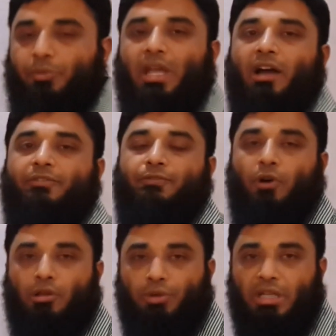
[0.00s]
what we are
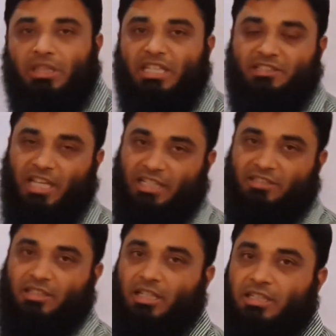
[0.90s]
following these
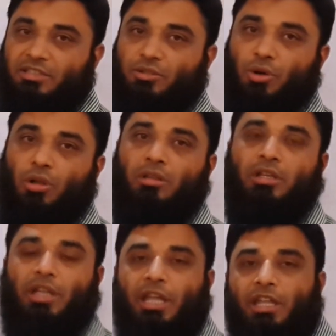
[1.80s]
days is
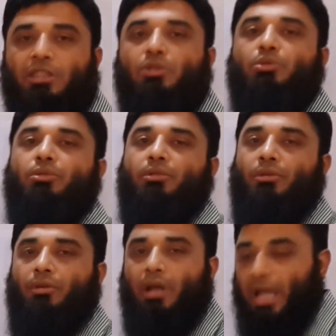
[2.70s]
called Hindu